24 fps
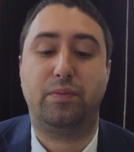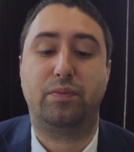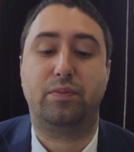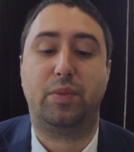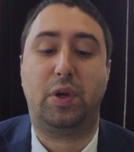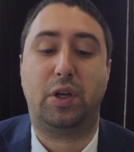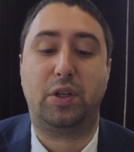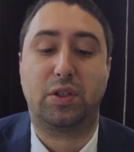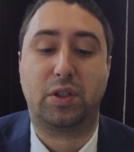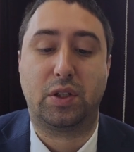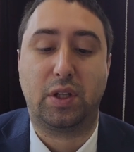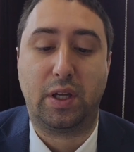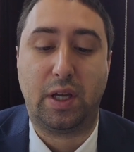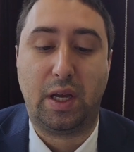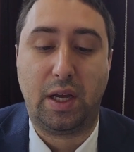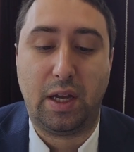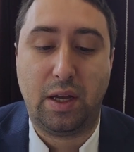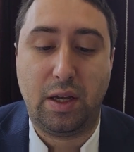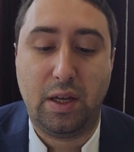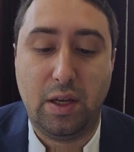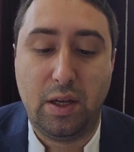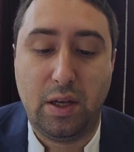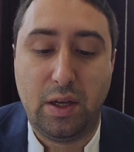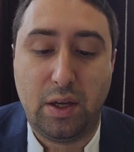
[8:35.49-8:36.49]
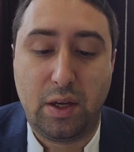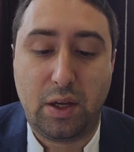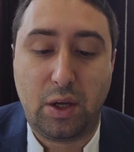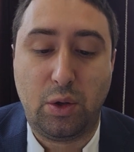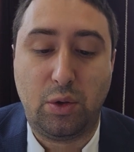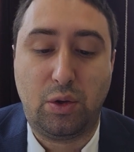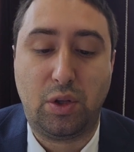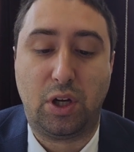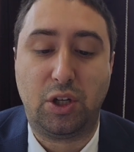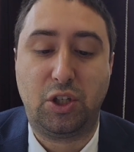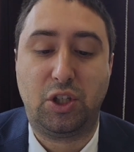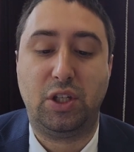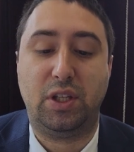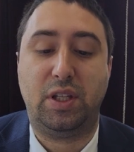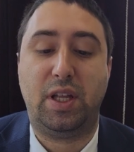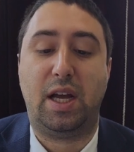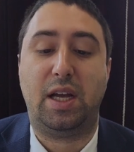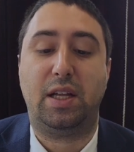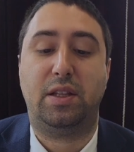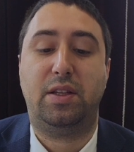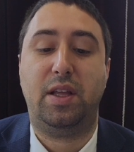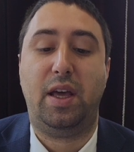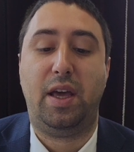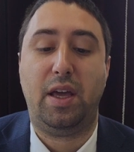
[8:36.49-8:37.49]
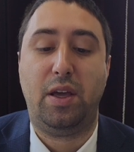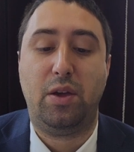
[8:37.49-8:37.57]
Basically, you touch it that day,